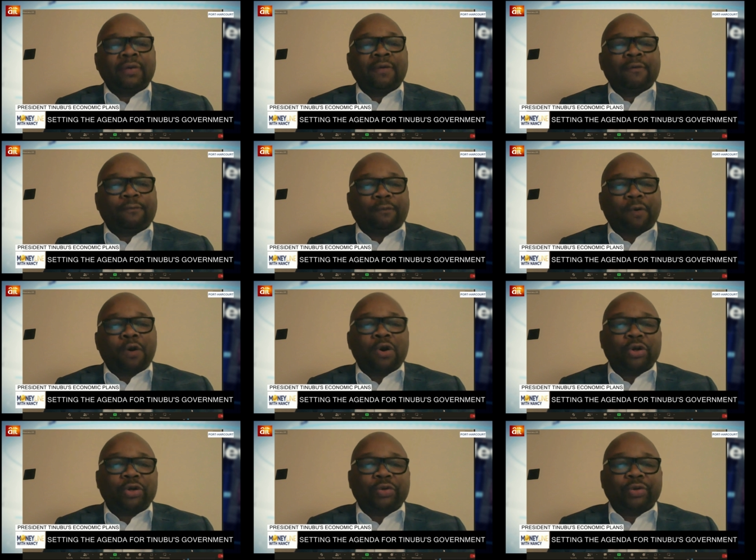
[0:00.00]

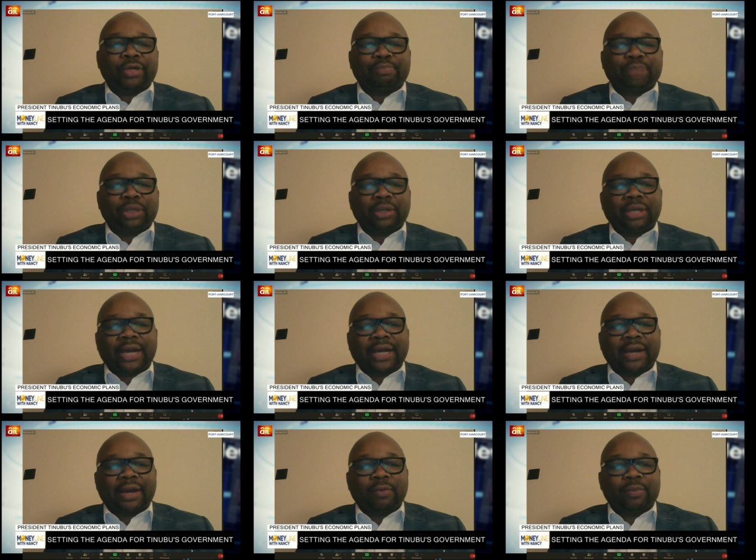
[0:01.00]
400 billion naira
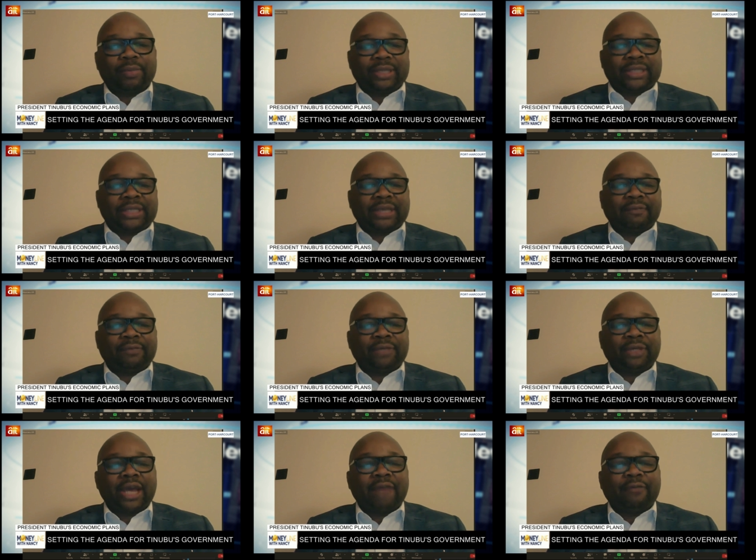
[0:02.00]
will be saved
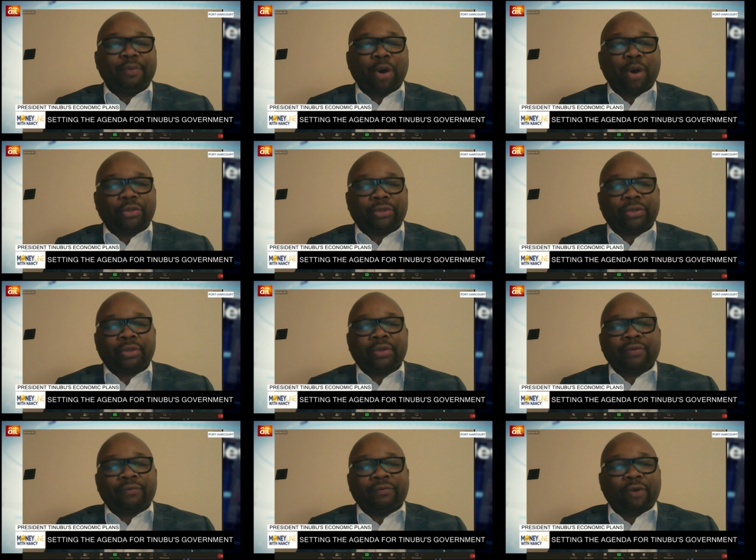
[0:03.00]
every month
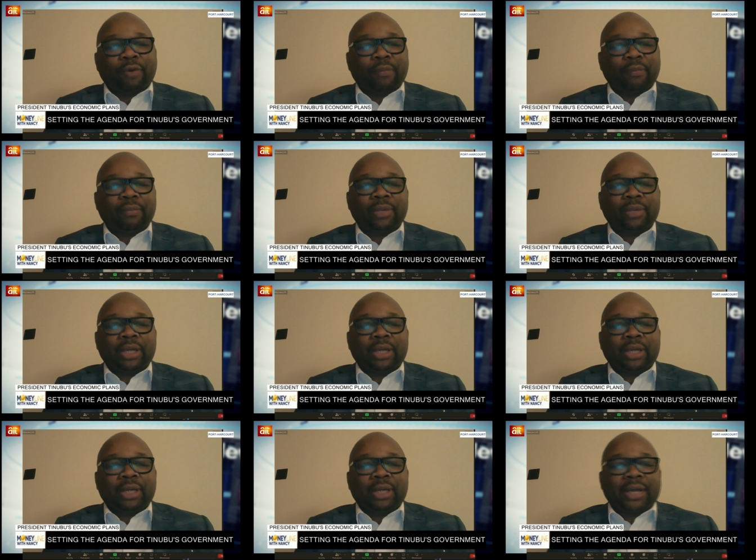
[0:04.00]
from
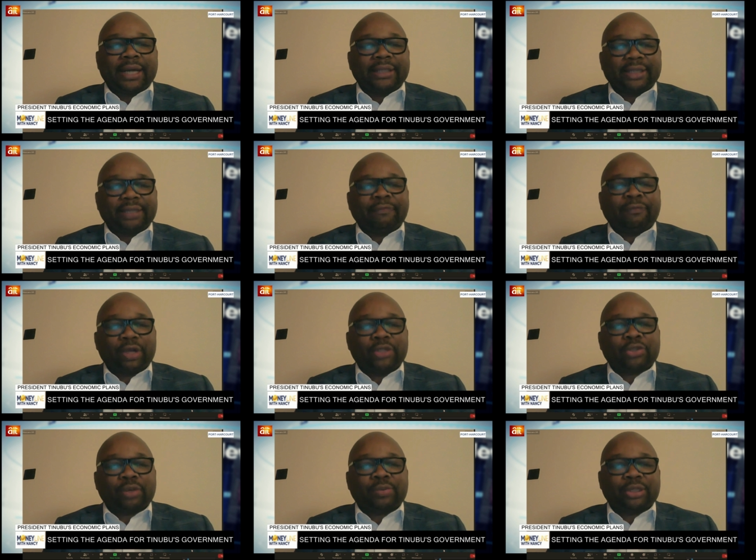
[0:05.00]
uh, the
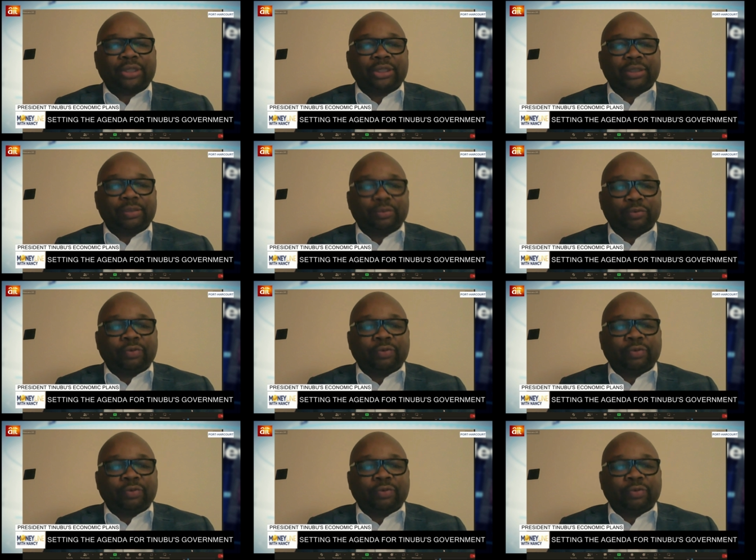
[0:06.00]
first subsidy removal.
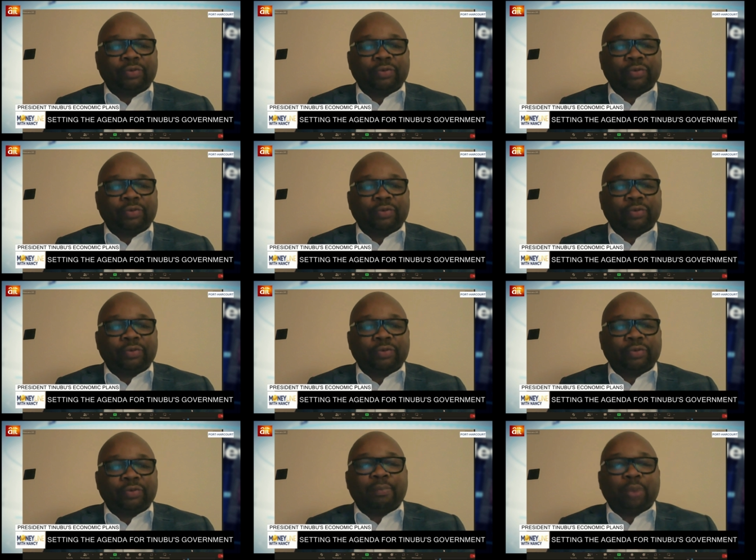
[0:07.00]
Where
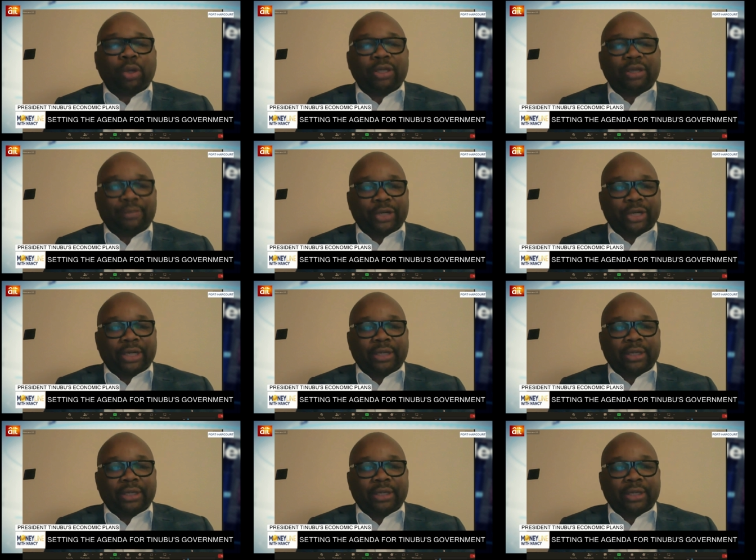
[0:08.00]
will he plot the money?